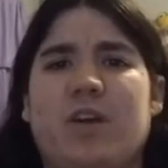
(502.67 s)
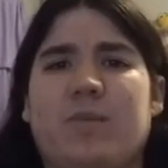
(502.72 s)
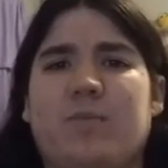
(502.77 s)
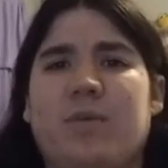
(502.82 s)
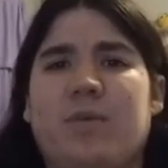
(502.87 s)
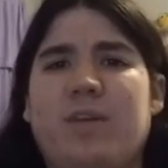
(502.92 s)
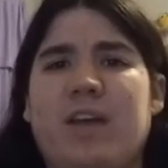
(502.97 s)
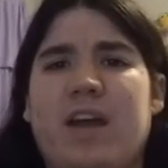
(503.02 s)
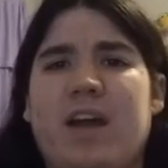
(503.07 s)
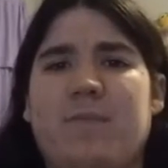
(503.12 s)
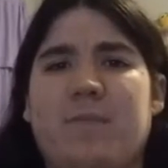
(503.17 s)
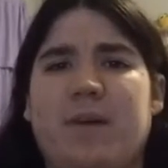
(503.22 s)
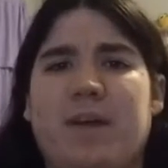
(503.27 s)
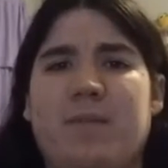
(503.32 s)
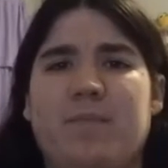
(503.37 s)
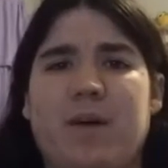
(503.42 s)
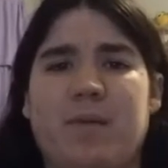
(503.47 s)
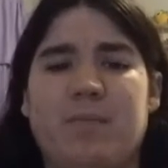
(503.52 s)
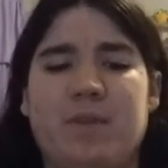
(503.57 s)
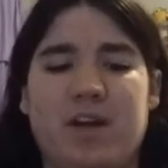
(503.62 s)
I probably have,
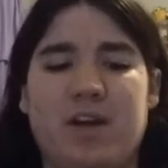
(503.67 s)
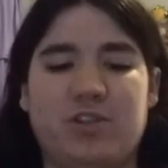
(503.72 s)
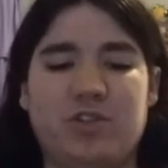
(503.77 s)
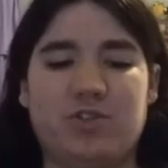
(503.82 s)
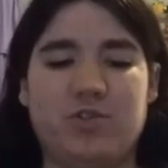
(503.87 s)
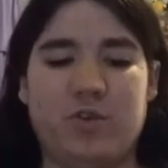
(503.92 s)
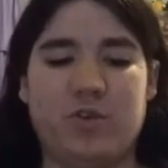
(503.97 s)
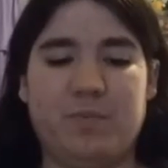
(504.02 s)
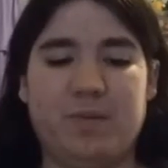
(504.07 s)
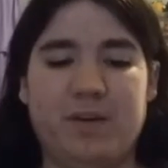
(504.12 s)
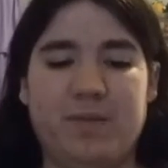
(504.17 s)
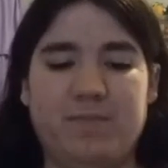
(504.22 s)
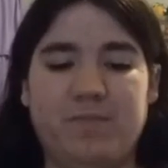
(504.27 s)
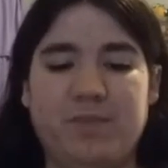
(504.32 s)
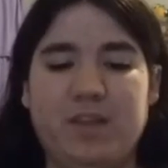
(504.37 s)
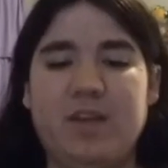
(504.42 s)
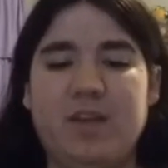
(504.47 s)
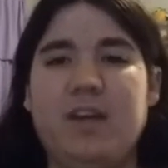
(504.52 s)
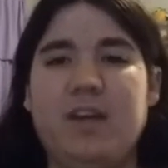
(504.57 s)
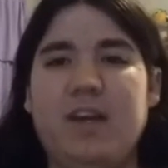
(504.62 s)
but I'm not sure. But
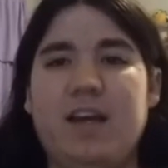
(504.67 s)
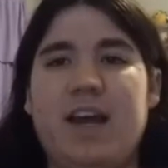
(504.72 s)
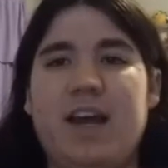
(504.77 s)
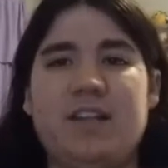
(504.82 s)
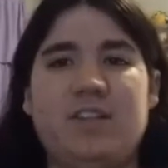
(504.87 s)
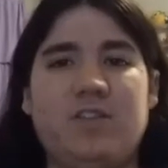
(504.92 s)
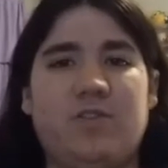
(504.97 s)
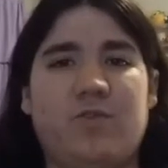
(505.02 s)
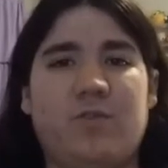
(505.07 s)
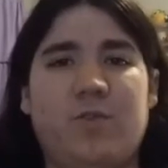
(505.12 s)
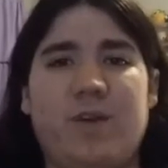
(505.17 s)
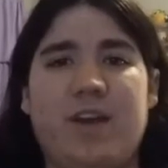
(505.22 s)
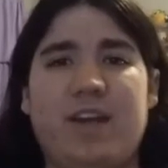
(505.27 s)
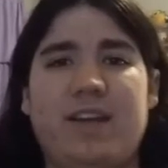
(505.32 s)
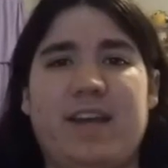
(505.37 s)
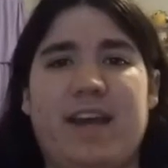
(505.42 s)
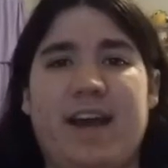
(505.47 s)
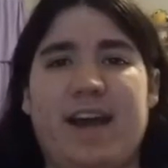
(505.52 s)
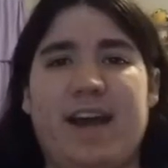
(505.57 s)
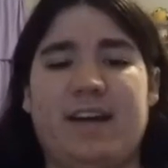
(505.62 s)
has a great
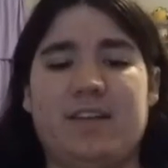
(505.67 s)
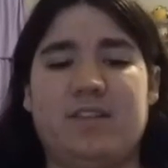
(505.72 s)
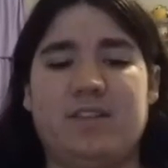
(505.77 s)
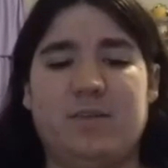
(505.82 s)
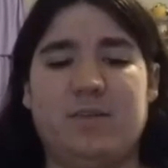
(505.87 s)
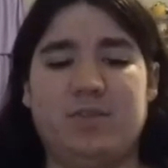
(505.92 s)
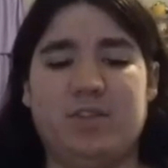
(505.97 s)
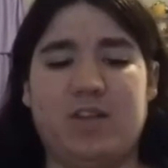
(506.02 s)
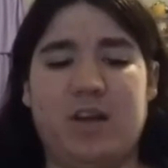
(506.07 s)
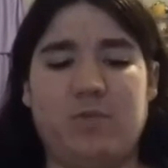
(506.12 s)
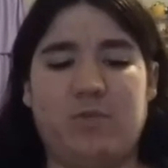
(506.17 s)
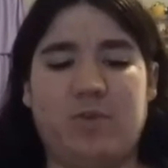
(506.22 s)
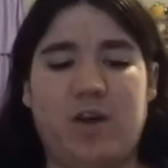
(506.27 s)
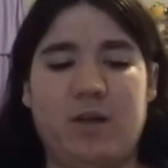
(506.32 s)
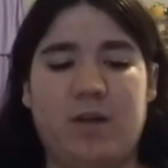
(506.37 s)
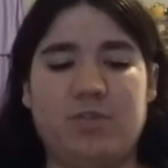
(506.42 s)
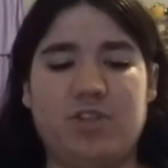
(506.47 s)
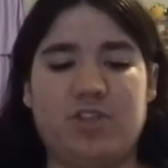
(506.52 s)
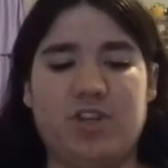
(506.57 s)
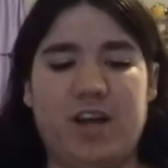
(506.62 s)
cast. Um, it's got
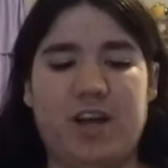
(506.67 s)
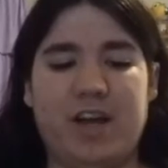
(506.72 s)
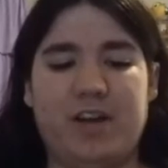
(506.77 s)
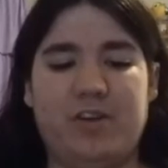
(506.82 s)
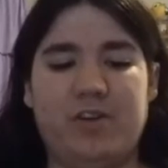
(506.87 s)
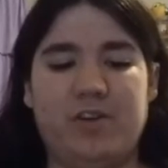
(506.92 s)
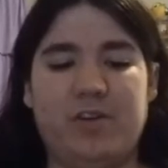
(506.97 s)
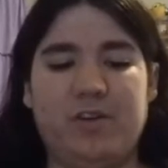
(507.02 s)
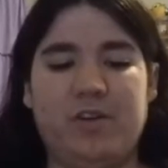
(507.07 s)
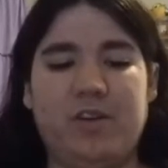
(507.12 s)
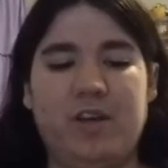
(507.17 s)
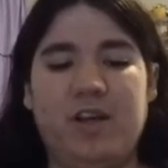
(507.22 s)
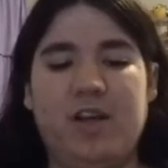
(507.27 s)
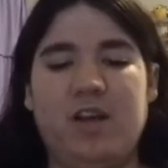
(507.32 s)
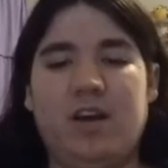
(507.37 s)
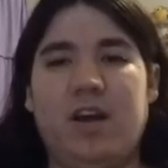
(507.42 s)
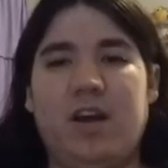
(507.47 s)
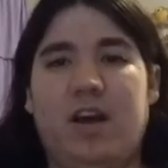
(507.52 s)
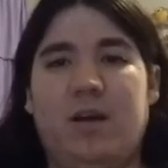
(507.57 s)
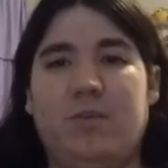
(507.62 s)
Rob Schneider,
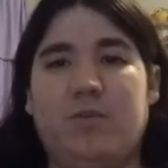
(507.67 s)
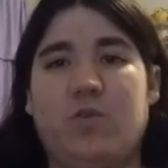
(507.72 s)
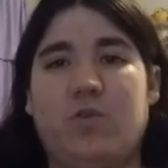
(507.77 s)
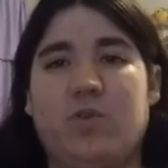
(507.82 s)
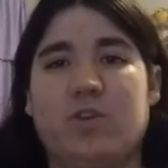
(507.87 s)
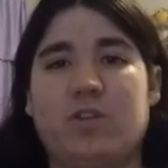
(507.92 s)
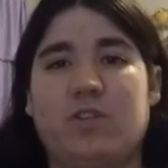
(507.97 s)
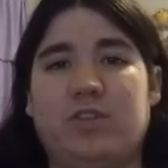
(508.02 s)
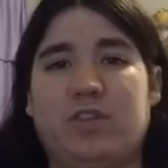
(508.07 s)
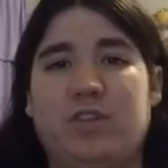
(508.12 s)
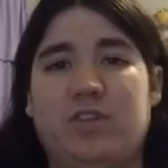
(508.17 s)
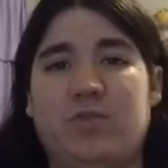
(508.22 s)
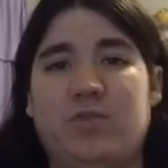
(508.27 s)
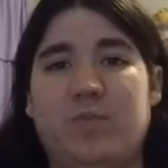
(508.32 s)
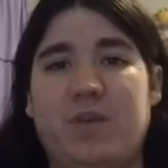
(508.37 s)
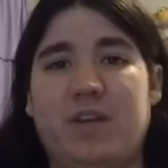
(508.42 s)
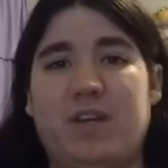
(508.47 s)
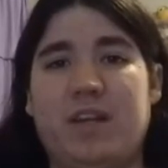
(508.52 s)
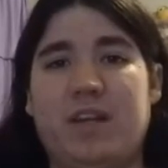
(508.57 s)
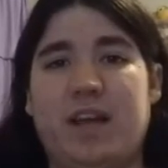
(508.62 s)
um, Cloris
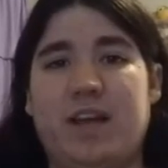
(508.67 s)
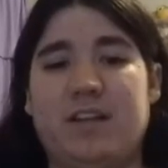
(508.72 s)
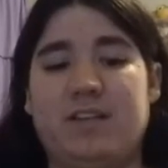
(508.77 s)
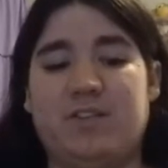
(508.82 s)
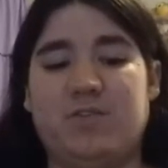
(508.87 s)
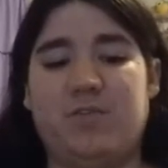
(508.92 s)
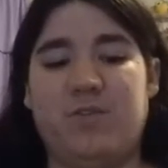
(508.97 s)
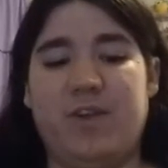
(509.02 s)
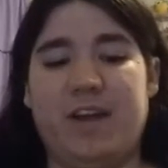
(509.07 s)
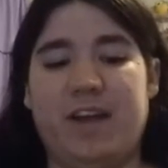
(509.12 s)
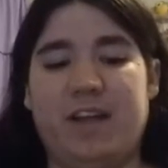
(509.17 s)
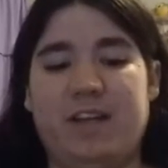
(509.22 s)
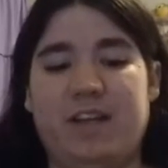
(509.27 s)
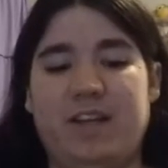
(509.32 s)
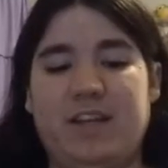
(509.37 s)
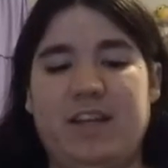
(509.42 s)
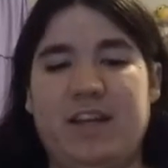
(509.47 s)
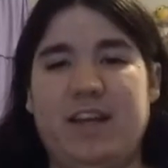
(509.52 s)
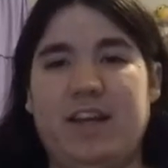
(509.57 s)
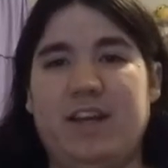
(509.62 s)
Leachman as
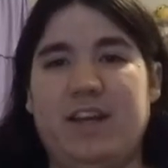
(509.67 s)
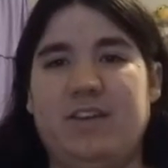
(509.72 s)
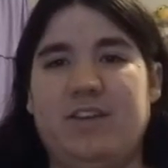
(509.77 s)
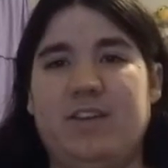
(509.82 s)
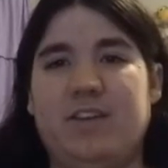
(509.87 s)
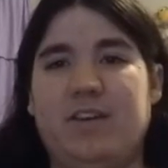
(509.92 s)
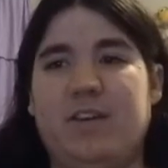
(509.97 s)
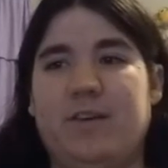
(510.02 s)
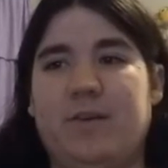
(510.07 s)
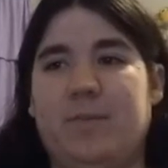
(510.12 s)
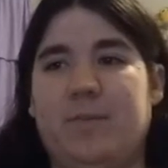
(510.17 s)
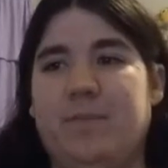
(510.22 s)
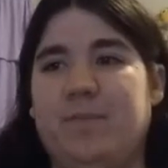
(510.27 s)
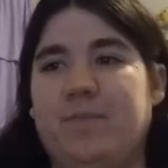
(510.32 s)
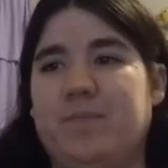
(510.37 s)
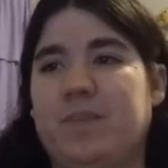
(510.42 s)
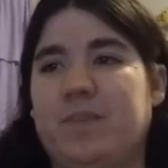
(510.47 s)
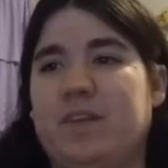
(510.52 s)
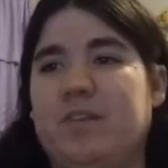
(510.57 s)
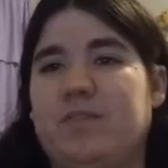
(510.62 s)
Granny, and um,
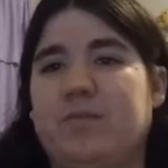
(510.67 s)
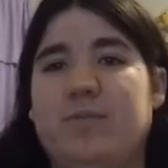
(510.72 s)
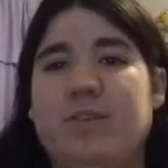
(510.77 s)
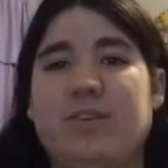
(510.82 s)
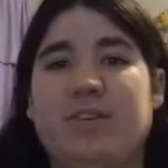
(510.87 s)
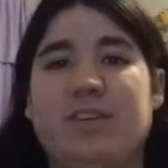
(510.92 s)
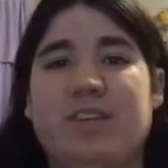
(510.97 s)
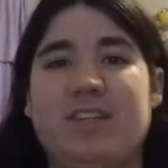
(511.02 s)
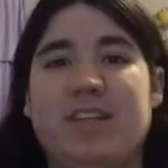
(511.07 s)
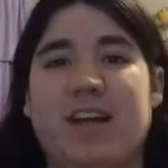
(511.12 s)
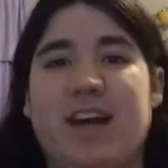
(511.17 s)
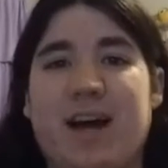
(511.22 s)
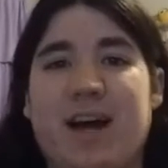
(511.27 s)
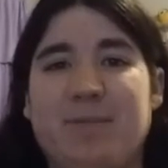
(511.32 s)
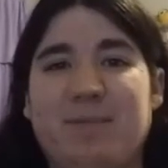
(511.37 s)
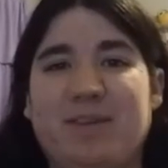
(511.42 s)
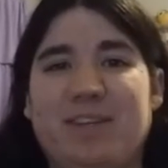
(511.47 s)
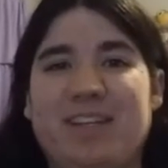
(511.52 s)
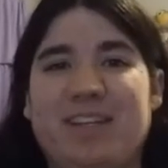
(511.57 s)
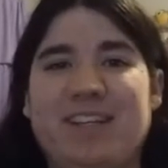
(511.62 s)
Lily
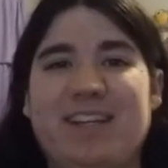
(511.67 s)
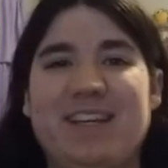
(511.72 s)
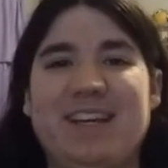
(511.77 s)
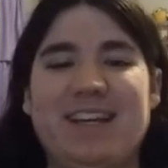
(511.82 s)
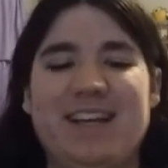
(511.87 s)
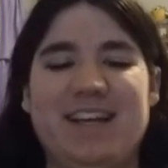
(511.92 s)
Tomlin.